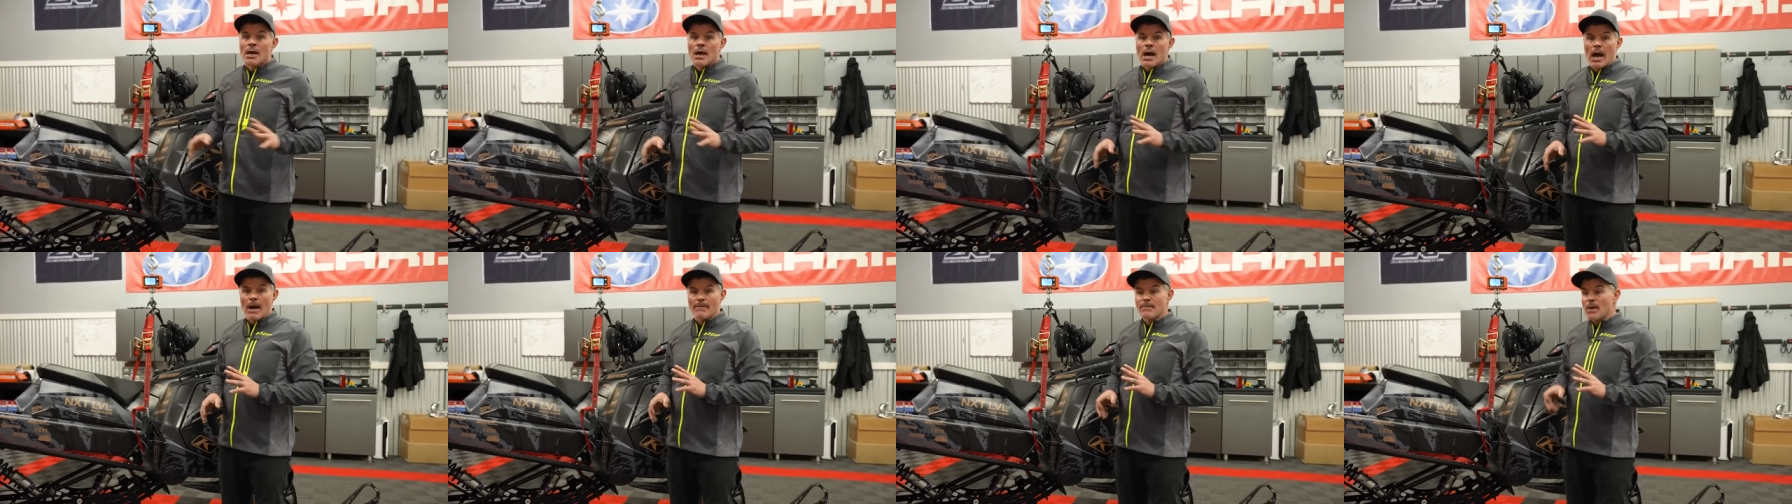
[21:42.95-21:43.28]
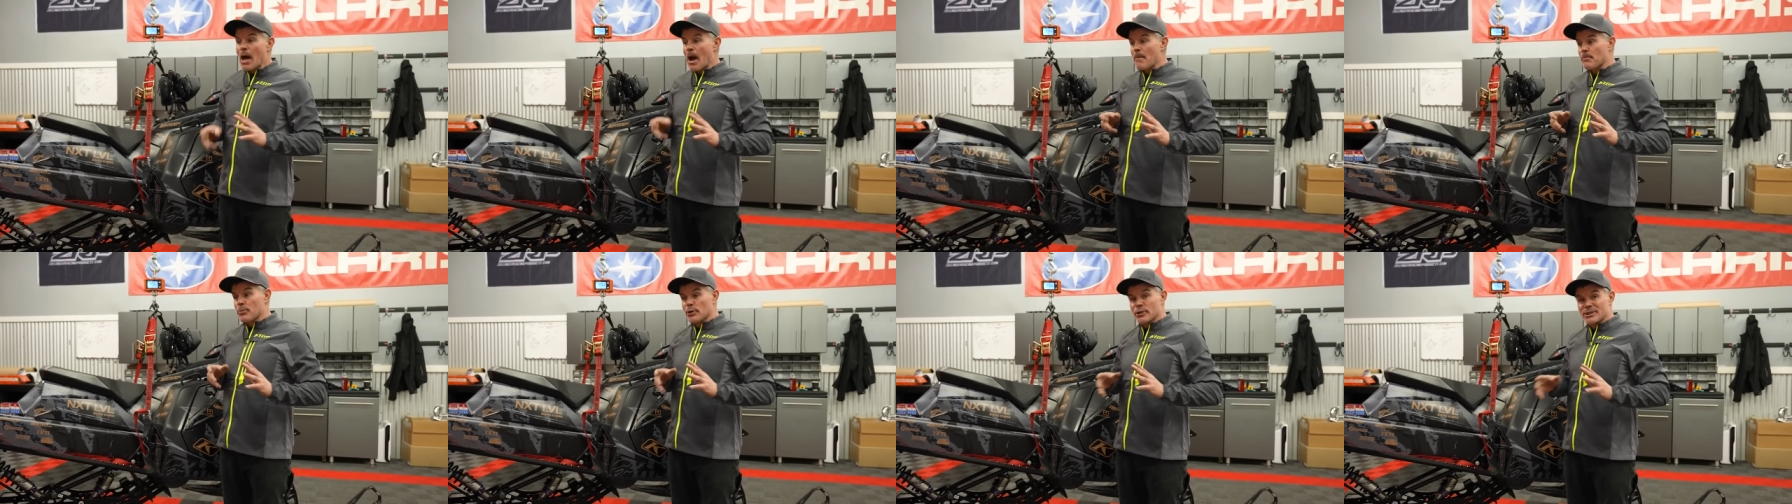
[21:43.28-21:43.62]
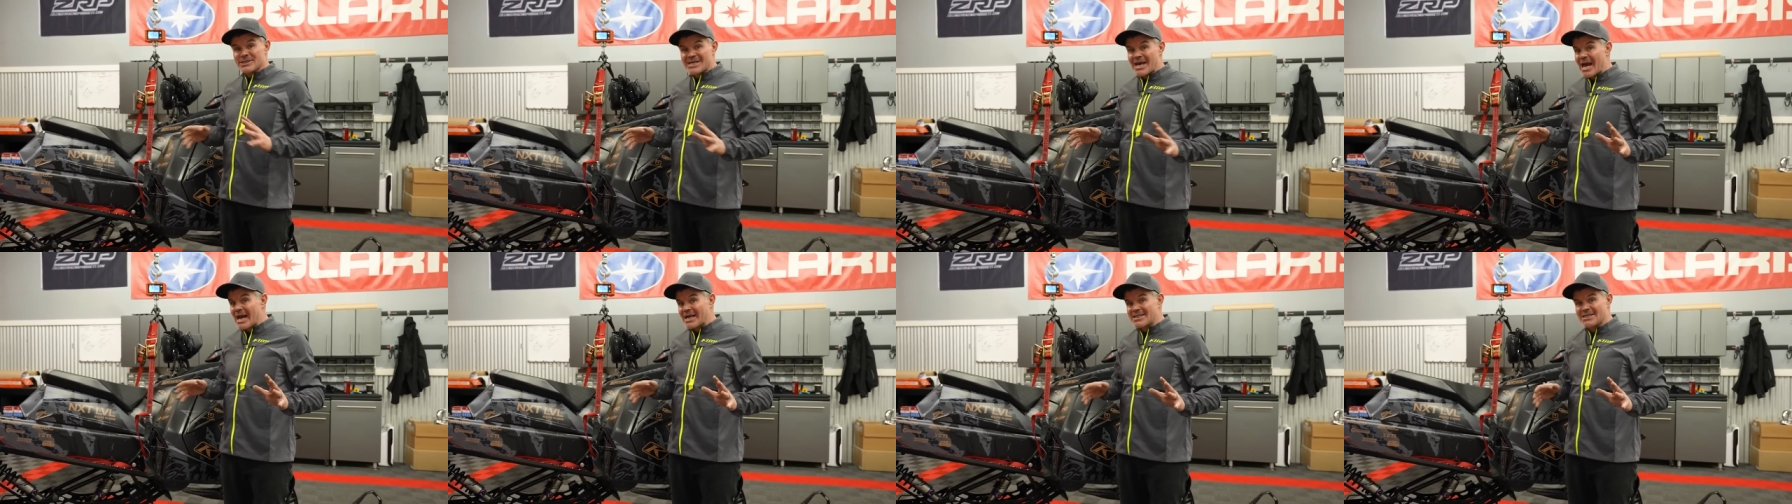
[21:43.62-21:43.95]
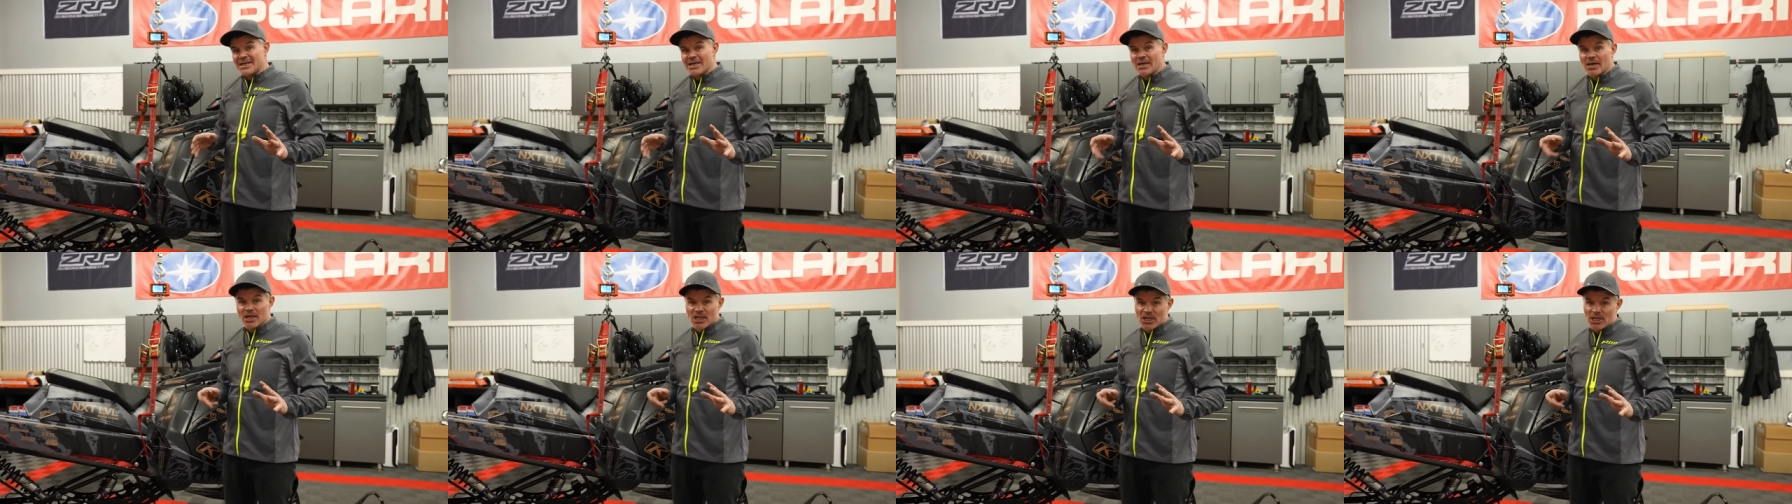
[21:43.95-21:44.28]
I'm not
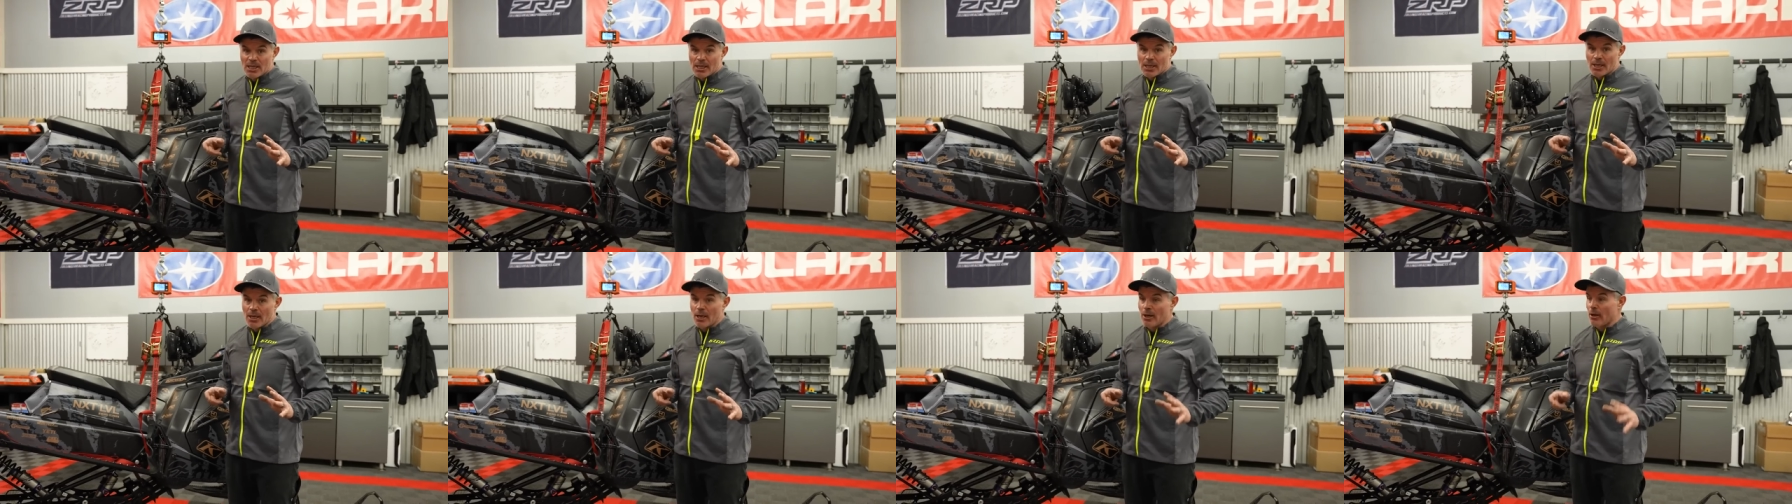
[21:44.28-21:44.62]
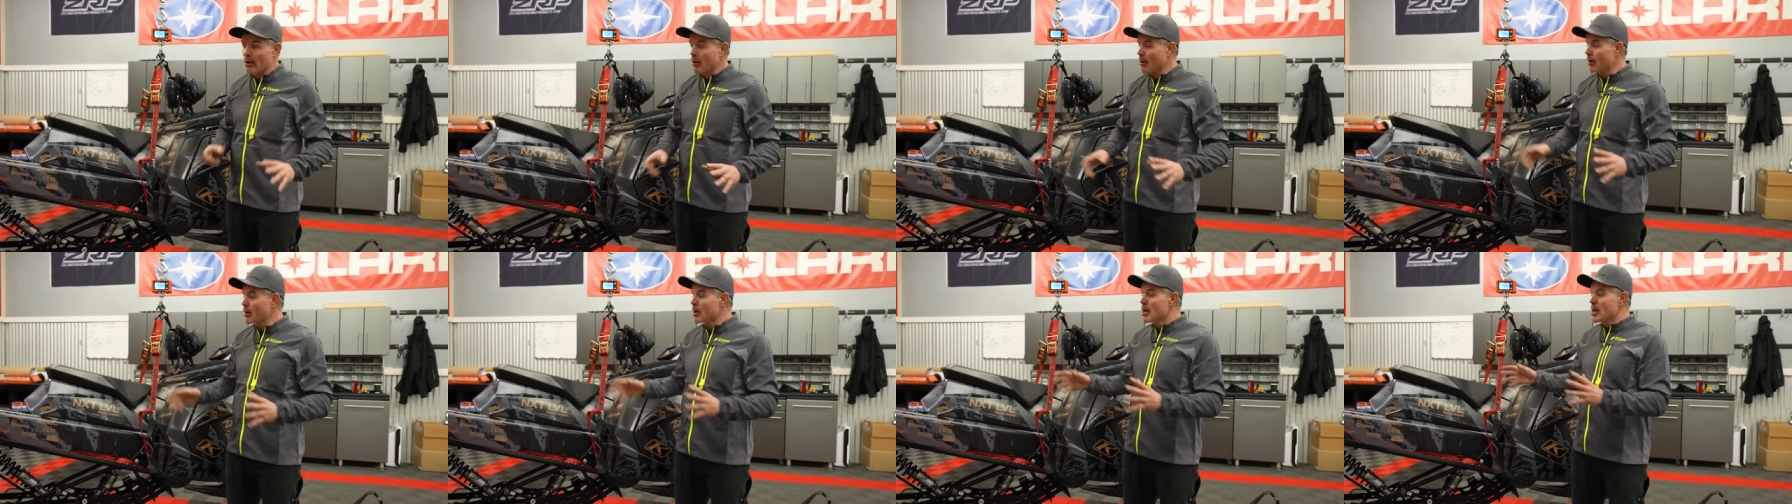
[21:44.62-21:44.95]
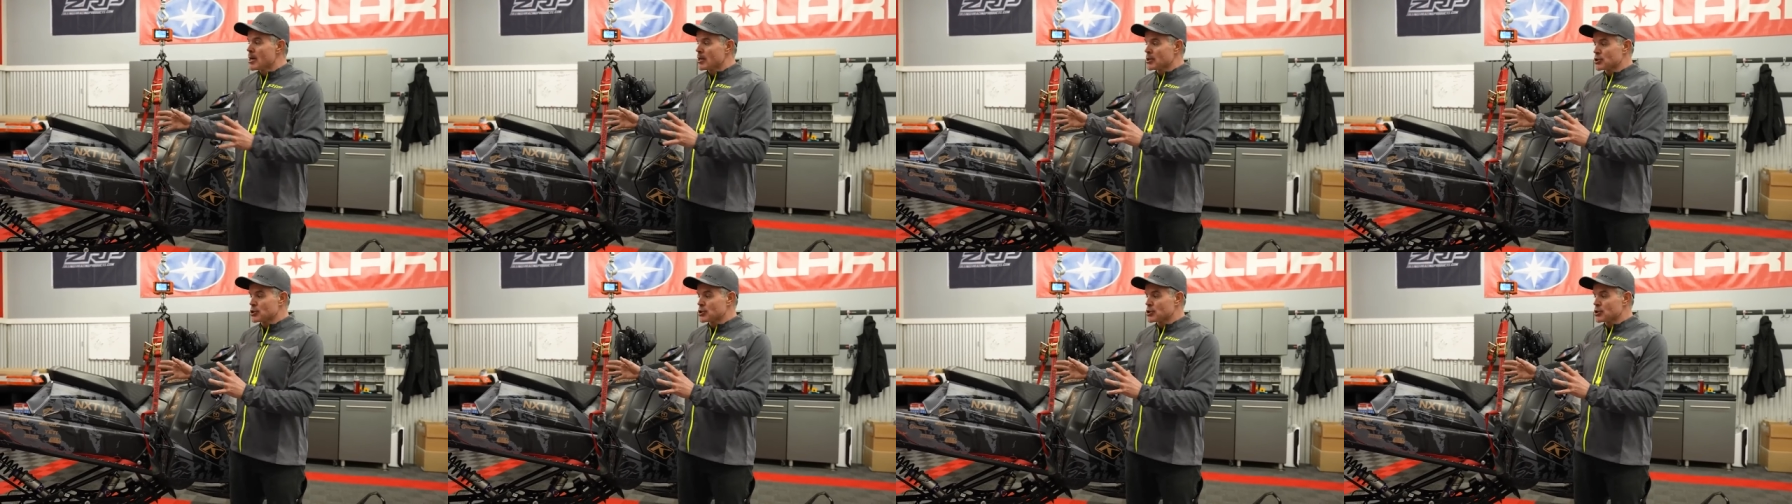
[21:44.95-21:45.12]
protecting a thing here,